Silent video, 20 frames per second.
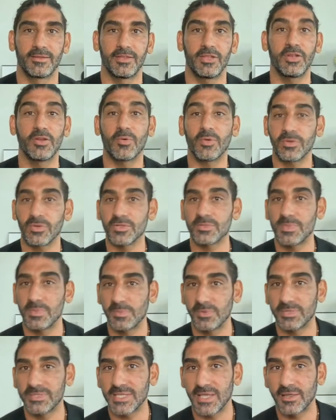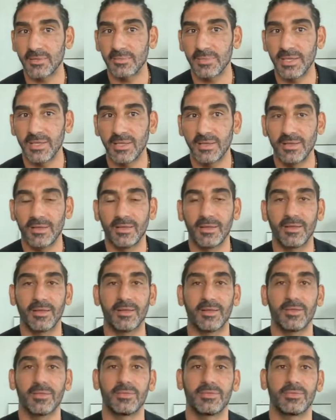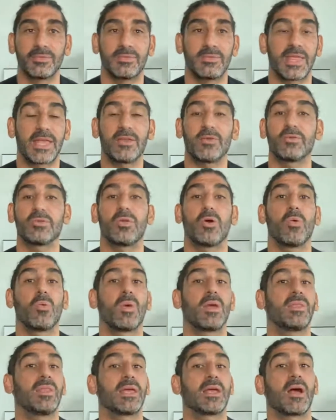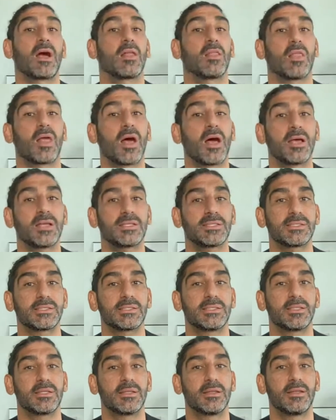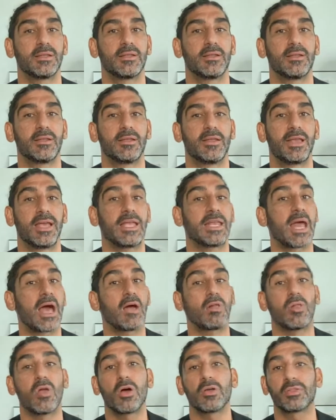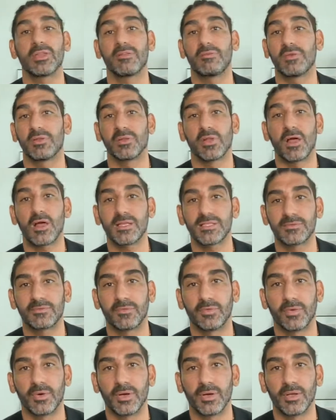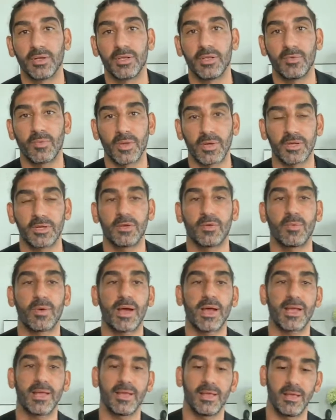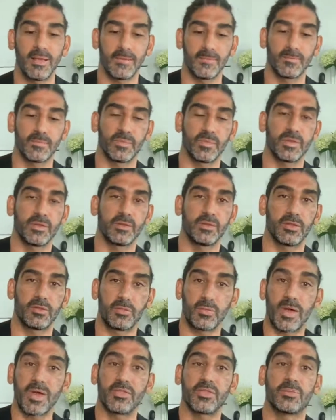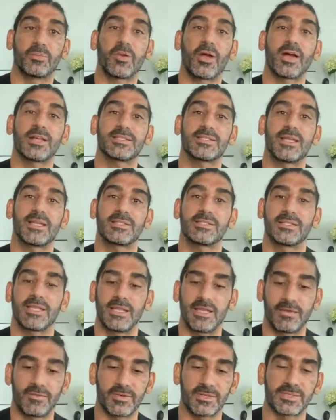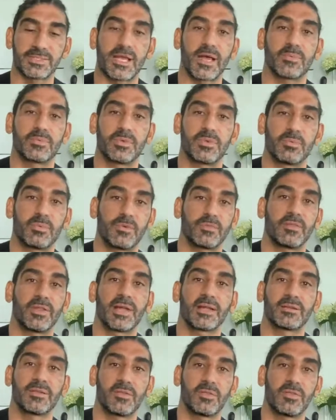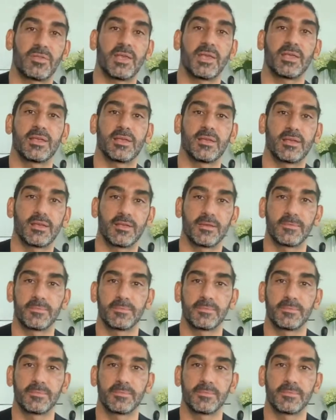You know what those people are telling me? They don't know when they got lost and how long they've been lost for. You want to know why? Throughout the process, they never stopped to reflect and think